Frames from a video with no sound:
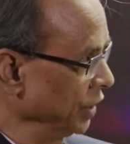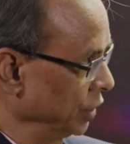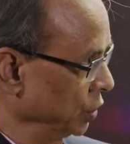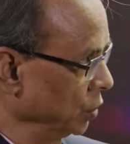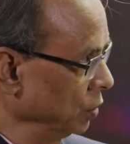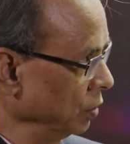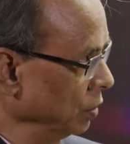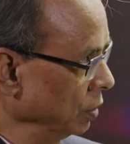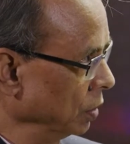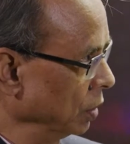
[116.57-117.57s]
tissue
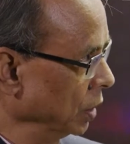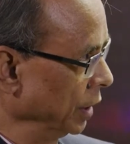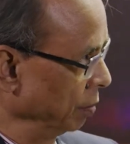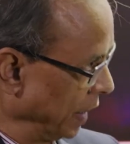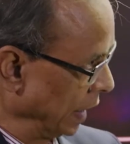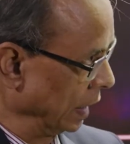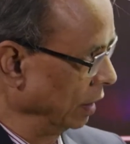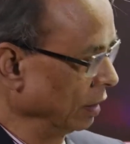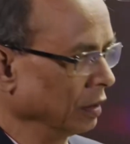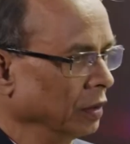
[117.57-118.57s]
in male,
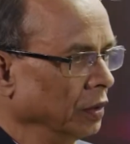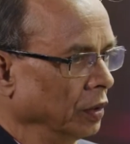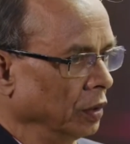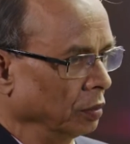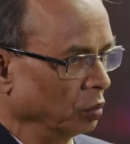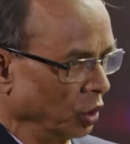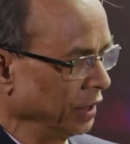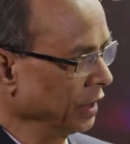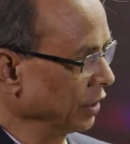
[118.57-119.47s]
Mullerian